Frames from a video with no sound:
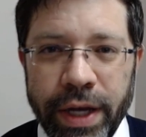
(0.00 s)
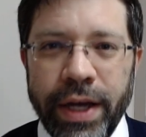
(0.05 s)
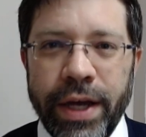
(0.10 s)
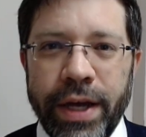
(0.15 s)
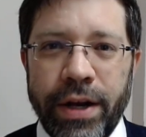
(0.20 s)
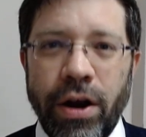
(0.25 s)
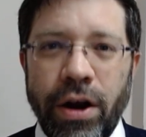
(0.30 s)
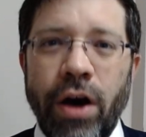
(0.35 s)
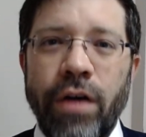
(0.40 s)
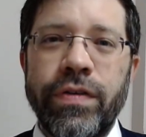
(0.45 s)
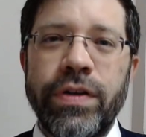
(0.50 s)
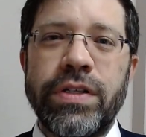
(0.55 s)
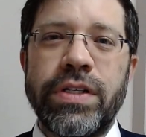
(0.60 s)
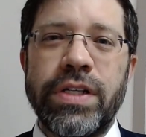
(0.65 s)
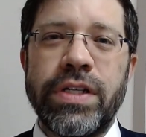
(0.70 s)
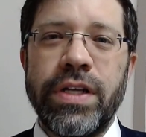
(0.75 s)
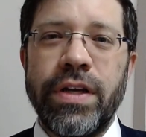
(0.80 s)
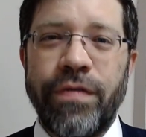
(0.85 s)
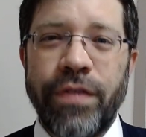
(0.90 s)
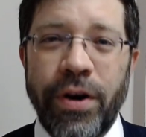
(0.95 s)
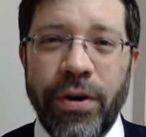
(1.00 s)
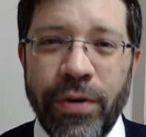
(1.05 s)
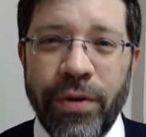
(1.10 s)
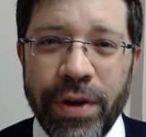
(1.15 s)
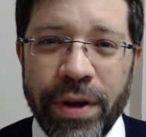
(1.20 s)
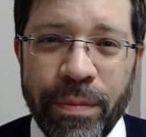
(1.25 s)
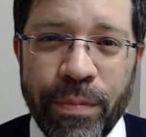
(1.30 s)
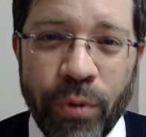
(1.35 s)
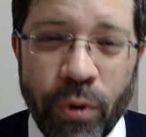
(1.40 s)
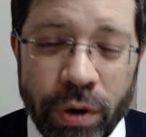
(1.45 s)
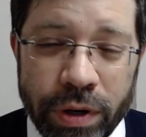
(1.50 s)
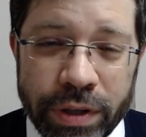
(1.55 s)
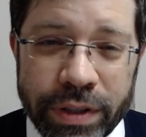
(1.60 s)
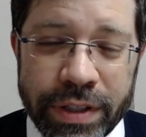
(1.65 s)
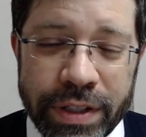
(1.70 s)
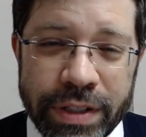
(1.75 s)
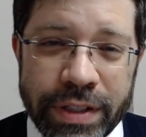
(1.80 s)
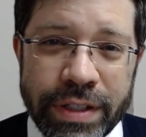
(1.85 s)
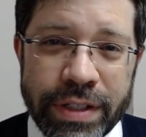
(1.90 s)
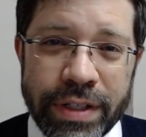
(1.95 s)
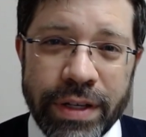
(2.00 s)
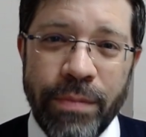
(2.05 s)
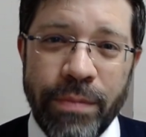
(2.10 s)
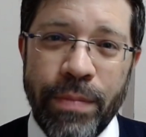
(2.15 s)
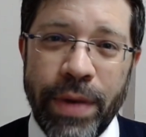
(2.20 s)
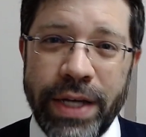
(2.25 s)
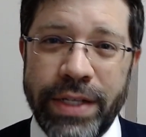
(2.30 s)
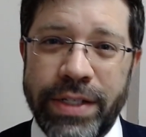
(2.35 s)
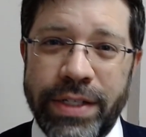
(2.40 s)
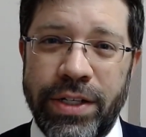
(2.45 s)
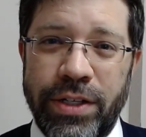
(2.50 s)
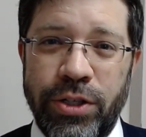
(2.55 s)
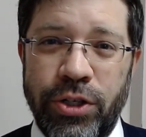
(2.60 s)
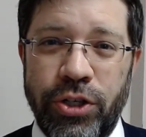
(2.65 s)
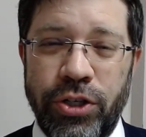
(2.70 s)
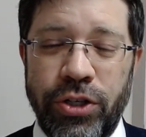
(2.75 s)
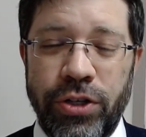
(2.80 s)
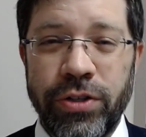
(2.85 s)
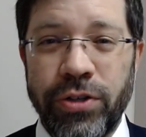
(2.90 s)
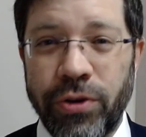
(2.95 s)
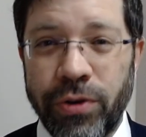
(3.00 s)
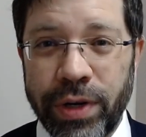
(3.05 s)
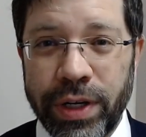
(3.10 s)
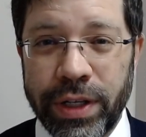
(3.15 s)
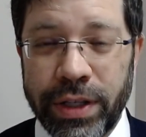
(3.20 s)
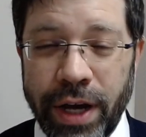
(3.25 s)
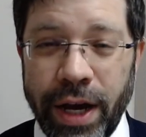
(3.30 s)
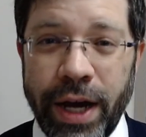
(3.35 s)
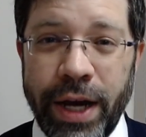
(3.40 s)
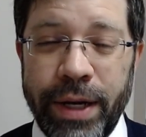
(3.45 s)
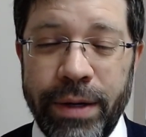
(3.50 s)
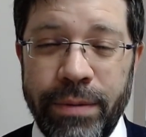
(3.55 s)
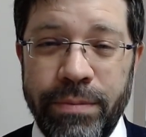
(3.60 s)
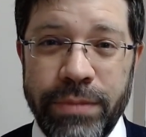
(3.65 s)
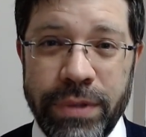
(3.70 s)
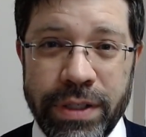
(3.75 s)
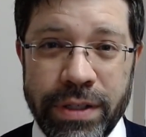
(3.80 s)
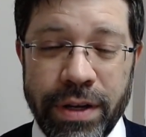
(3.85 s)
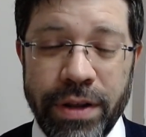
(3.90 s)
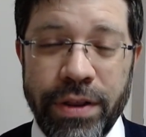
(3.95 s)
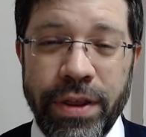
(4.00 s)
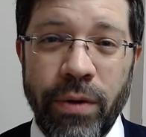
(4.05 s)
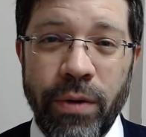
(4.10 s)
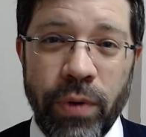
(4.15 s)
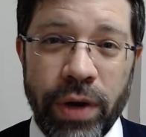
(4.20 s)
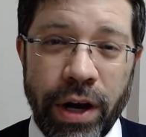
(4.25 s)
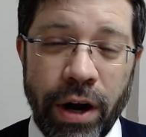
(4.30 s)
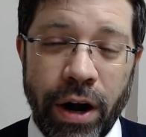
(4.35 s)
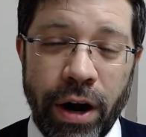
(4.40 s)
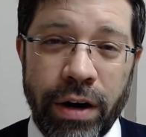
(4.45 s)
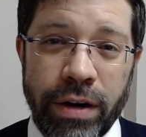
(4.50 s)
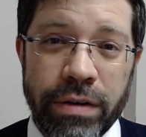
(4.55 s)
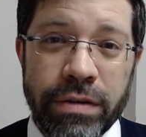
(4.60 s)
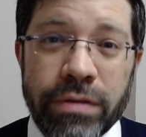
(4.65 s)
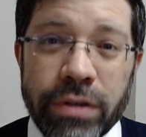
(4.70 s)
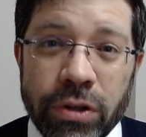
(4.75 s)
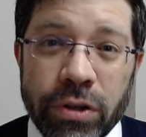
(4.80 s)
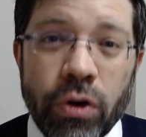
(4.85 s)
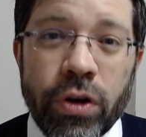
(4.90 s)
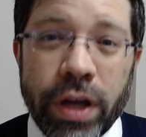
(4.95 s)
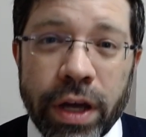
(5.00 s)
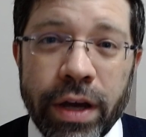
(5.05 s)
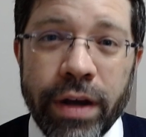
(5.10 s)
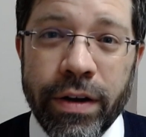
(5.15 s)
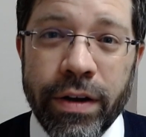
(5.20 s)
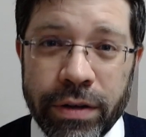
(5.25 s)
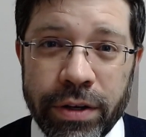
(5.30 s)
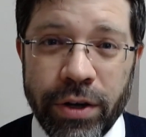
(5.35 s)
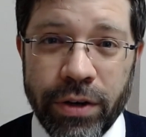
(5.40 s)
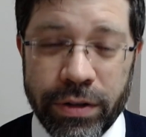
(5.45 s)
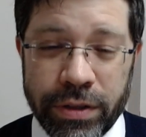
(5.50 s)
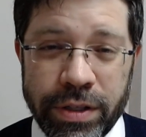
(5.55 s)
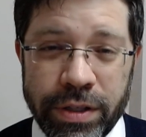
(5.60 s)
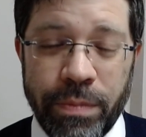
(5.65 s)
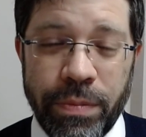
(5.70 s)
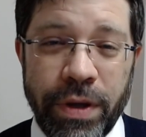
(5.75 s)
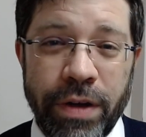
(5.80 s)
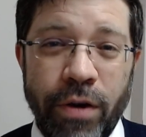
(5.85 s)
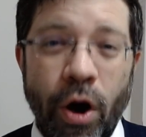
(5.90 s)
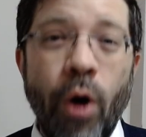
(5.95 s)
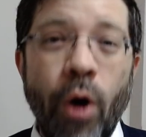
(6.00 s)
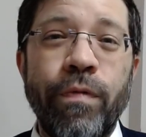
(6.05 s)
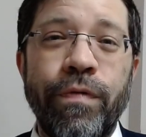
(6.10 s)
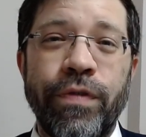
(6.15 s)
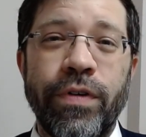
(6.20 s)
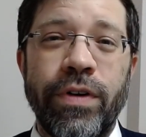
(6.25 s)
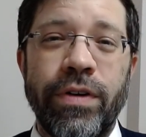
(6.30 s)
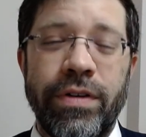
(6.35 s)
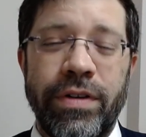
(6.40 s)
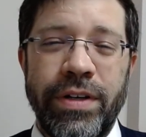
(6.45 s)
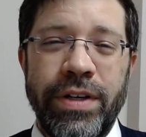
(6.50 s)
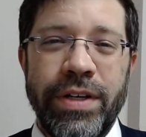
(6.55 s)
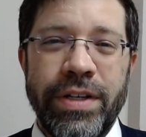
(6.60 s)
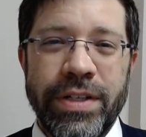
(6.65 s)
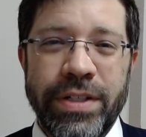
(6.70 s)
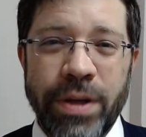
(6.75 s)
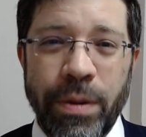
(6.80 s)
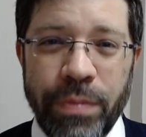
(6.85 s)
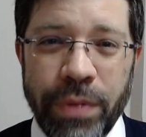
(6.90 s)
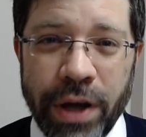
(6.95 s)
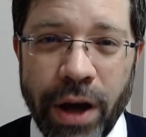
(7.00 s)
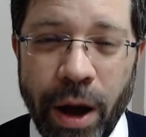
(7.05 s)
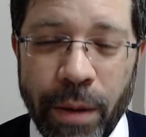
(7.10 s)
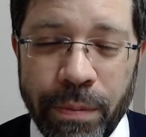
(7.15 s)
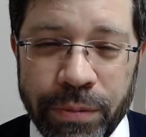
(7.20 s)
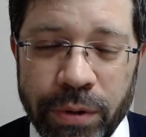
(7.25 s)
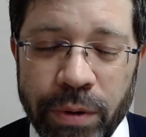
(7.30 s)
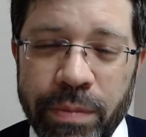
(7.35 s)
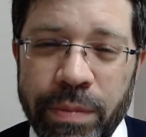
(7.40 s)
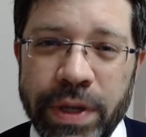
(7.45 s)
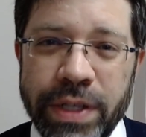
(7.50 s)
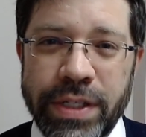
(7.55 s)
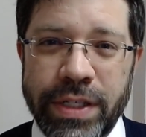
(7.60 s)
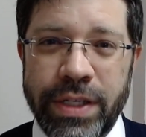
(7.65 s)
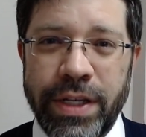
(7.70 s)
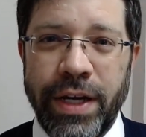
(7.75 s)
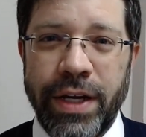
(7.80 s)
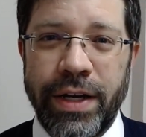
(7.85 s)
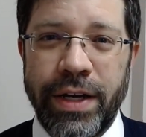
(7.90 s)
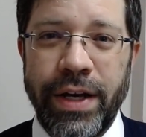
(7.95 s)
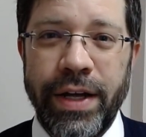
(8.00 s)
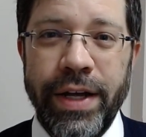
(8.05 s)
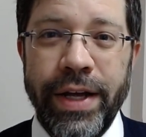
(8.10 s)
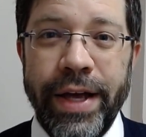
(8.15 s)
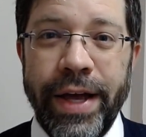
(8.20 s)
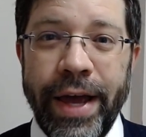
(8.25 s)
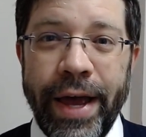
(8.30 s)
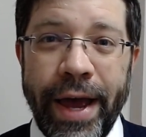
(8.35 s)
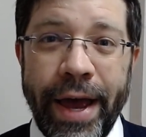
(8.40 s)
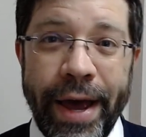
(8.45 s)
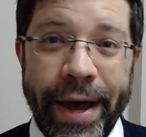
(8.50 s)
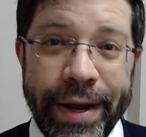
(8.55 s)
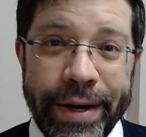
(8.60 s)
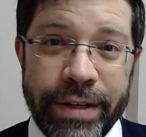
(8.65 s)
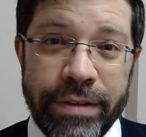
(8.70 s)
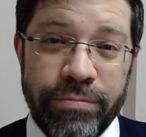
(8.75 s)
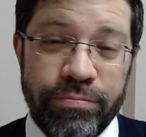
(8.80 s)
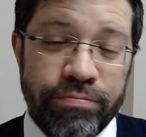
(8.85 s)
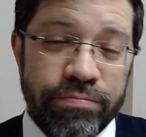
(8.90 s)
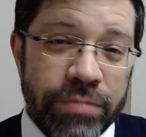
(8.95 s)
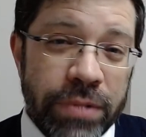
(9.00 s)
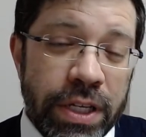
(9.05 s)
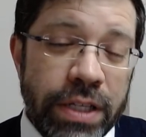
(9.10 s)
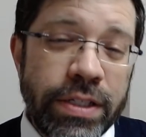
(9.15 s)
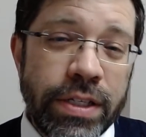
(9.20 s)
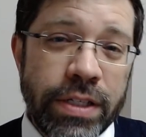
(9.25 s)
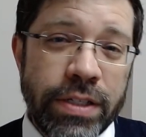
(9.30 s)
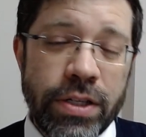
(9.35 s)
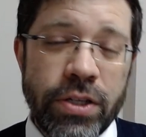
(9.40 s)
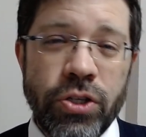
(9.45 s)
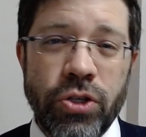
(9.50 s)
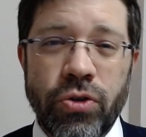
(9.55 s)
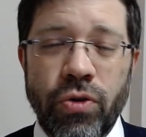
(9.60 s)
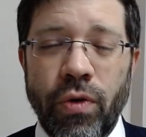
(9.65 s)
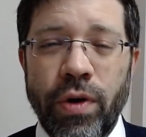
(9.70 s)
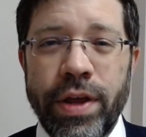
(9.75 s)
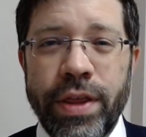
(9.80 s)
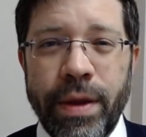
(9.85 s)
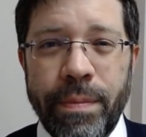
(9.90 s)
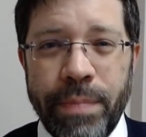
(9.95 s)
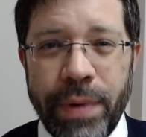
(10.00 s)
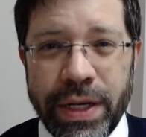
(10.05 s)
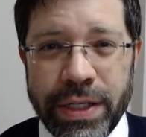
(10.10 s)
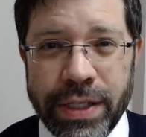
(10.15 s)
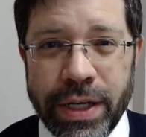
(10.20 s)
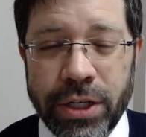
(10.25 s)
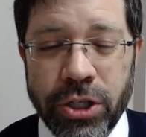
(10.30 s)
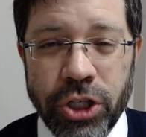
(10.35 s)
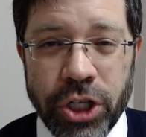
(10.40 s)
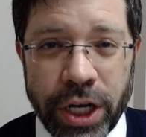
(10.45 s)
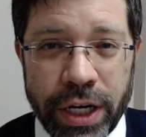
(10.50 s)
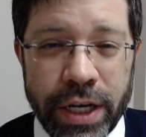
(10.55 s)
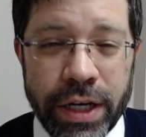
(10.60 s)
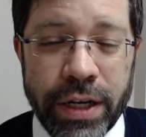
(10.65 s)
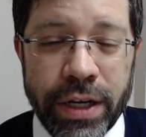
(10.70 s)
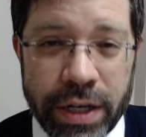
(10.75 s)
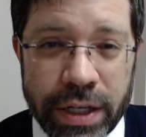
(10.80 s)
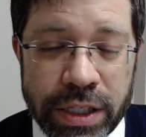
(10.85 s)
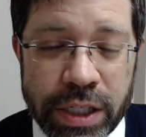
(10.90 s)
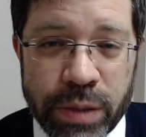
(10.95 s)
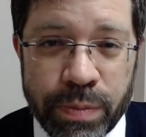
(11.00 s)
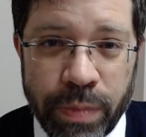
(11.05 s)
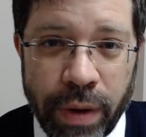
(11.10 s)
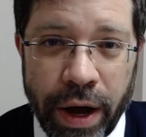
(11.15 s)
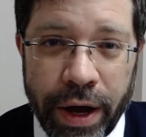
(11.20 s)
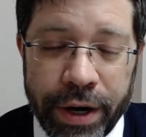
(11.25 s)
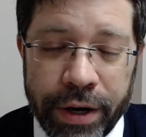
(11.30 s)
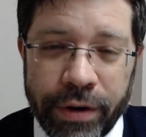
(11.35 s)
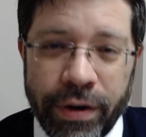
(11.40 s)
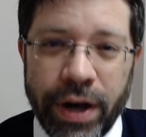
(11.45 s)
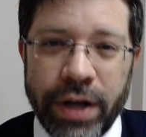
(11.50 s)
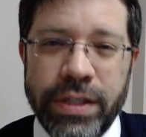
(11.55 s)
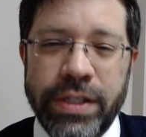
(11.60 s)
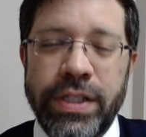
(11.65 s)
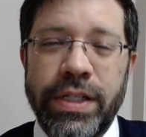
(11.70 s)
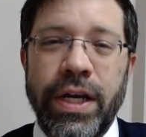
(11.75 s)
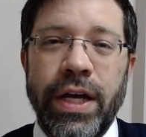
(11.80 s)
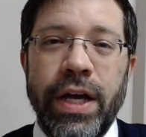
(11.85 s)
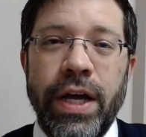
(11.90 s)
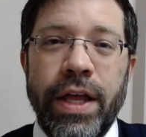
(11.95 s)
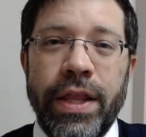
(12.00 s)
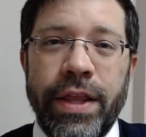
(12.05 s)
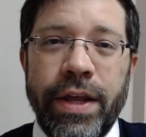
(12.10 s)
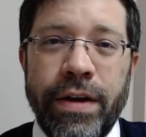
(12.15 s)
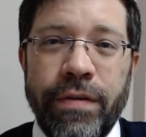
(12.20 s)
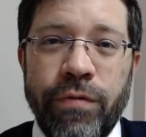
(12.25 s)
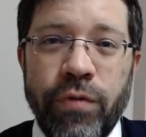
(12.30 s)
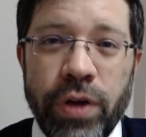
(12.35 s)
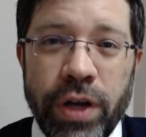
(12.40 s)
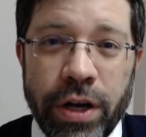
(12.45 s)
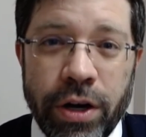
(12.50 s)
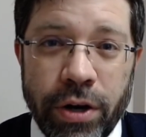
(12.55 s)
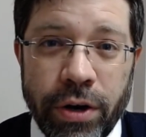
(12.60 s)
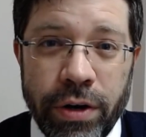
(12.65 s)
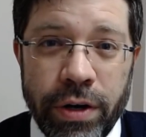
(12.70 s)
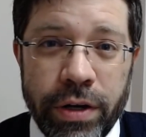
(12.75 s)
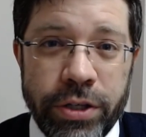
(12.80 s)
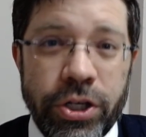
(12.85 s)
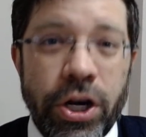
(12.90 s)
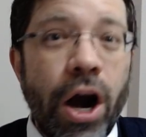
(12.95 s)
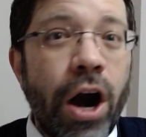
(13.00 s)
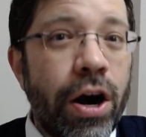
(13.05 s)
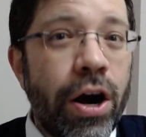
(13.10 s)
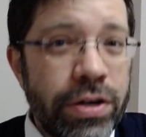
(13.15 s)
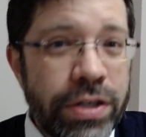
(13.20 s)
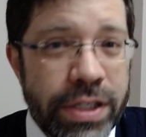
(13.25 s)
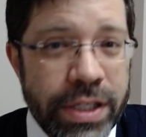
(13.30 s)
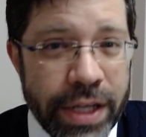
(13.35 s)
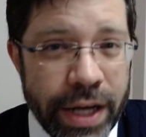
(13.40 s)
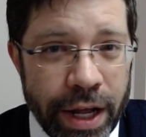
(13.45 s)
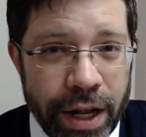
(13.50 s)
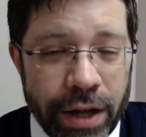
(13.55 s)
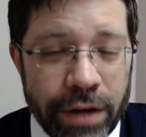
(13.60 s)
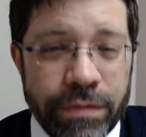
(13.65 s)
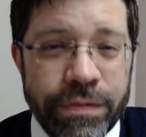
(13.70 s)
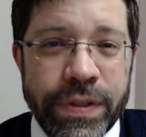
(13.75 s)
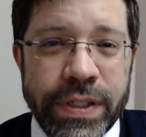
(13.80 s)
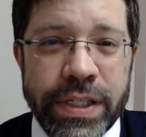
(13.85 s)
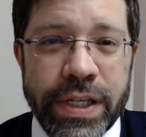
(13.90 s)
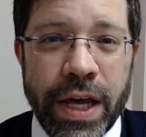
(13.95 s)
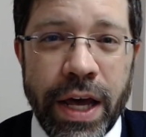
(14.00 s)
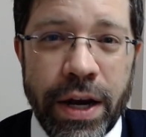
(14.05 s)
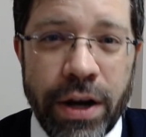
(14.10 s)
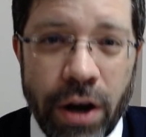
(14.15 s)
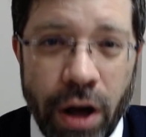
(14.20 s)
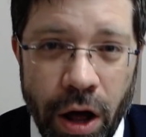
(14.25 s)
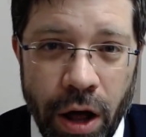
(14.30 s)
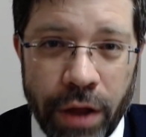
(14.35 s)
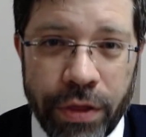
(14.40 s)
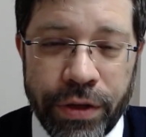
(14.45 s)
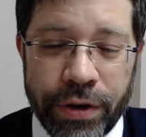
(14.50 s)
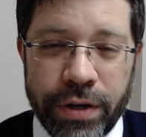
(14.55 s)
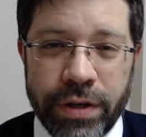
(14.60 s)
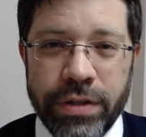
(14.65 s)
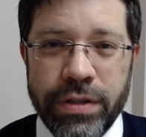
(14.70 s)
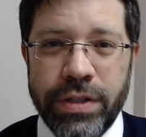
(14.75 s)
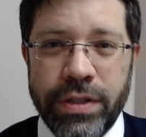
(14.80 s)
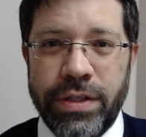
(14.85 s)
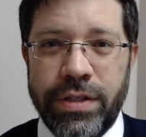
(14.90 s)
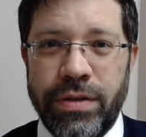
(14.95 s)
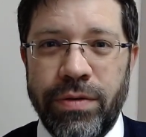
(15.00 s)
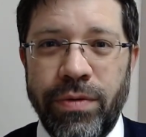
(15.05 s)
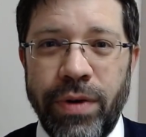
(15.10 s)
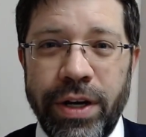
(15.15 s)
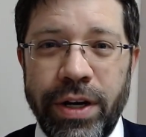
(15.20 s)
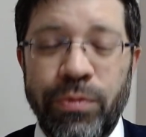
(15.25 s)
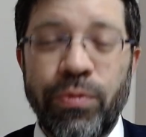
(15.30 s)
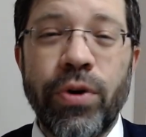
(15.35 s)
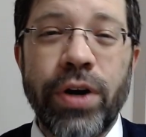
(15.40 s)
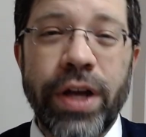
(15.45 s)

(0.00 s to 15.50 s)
And obviously, a very important uh, message during times that we are looking, you know, something hopeful, something optimistic, and this is a story that Pesach Sheni could inspire us. That if we encourage ourselves and others, right, we're